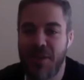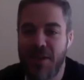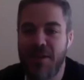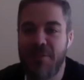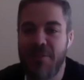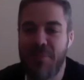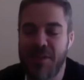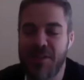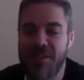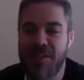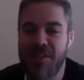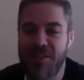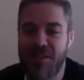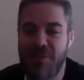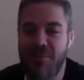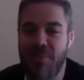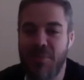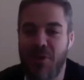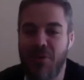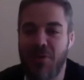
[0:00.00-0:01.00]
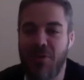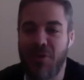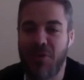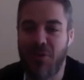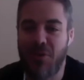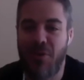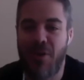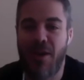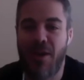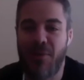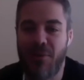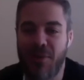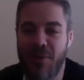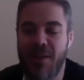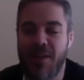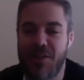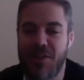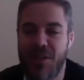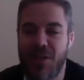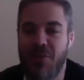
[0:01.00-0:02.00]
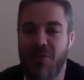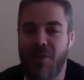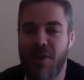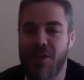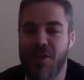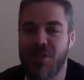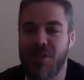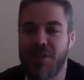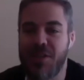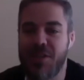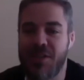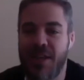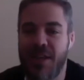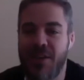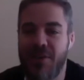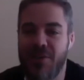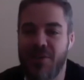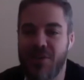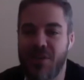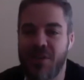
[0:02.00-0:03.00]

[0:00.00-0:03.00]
business component. You're right, with lead generation and sales.